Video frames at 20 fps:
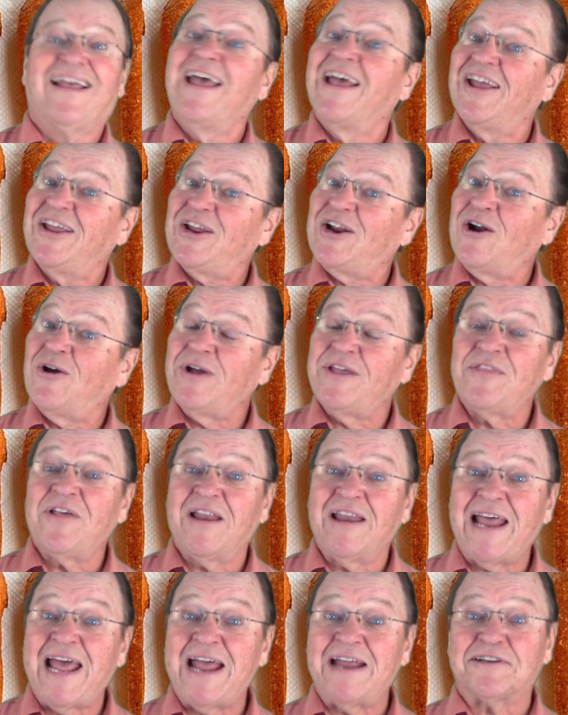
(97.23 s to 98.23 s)
You know, in the
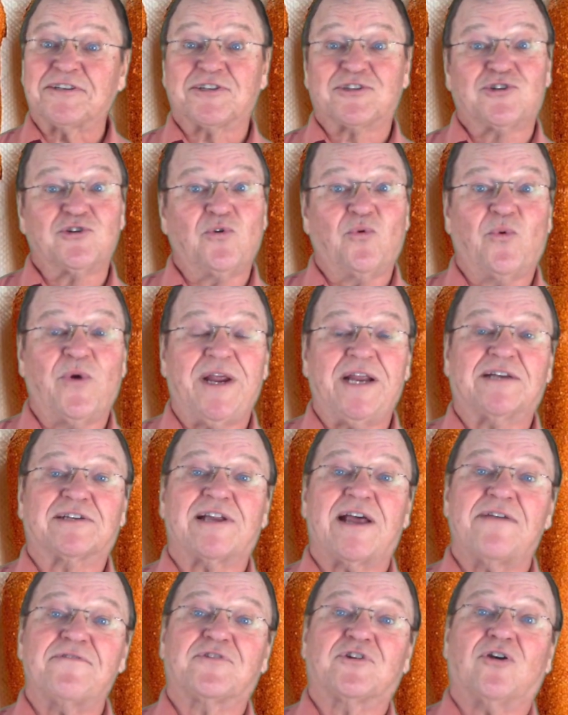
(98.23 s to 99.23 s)
last 2 weeks,
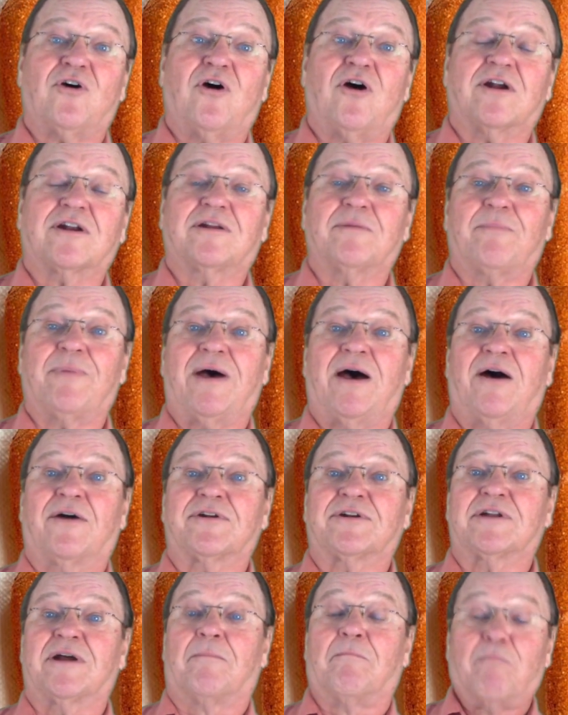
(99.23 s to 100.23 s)
I've talked
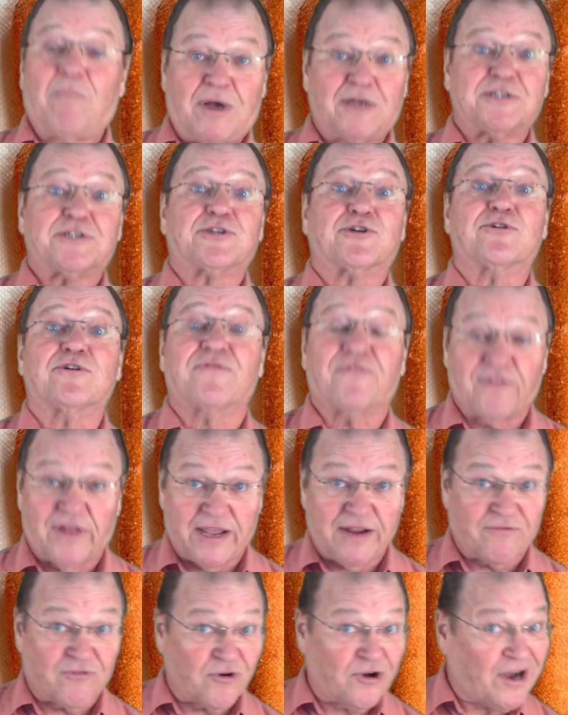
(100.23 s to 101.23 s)
about
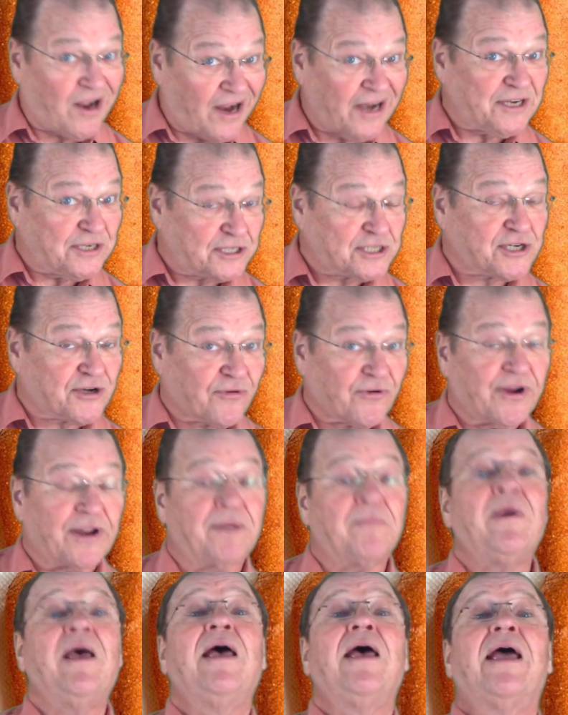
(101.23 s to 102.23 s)
mustard-flavored ice
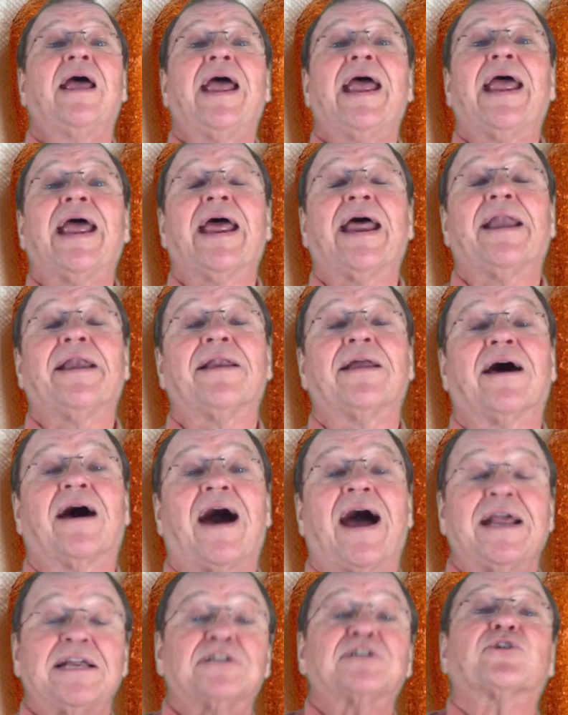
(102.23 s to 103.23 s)
cream and
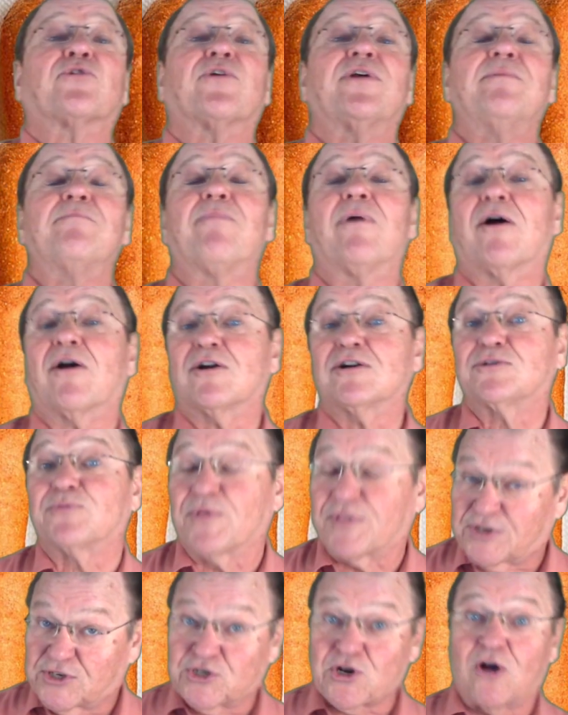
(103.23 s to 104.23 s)
ice cream bars
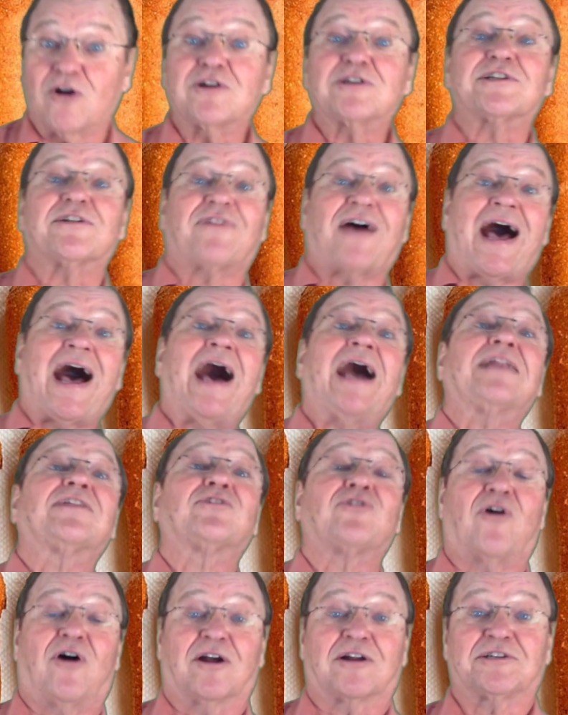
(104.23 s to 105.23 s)
with chunks of
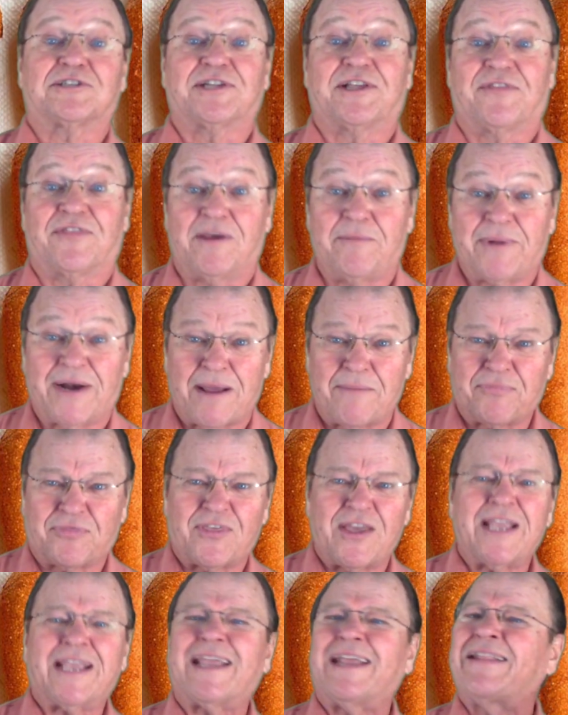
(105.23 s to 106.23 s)
hot dogs in them. And I'm
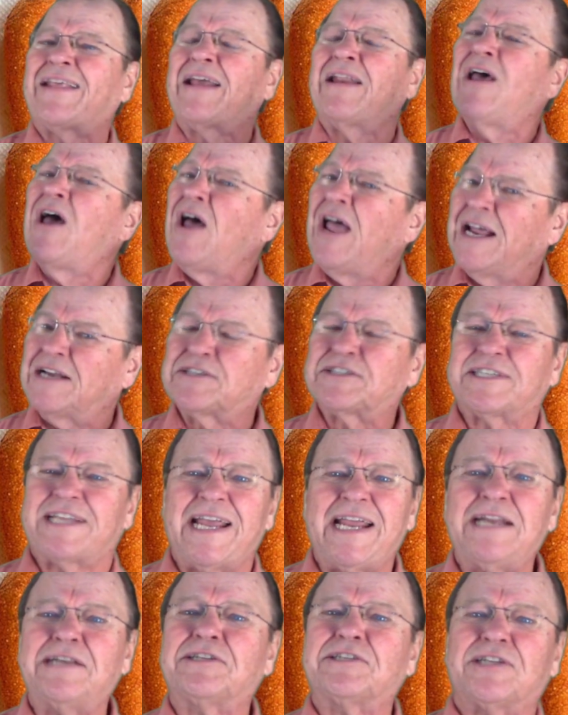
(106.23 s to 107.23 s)
thinking that as
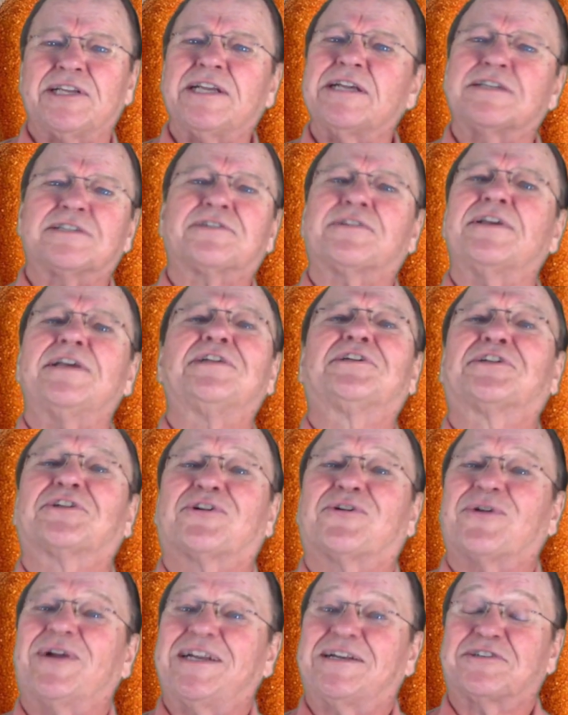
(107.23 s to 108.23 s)
tasty as these
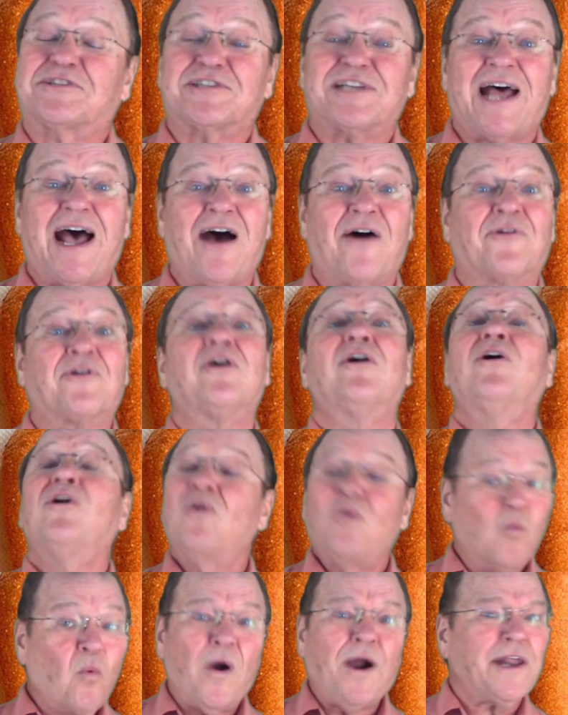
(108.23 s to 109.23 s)
treats sound,
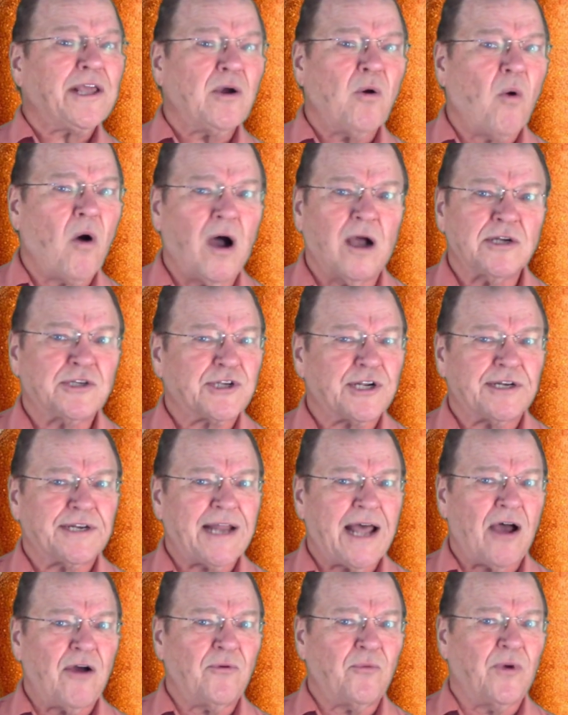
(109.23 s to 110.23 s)
what do you wash it
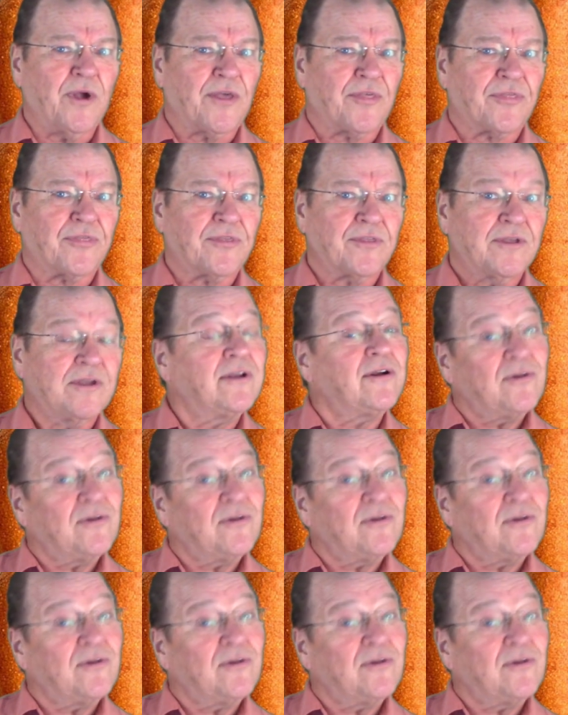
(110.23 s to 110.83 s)
down with?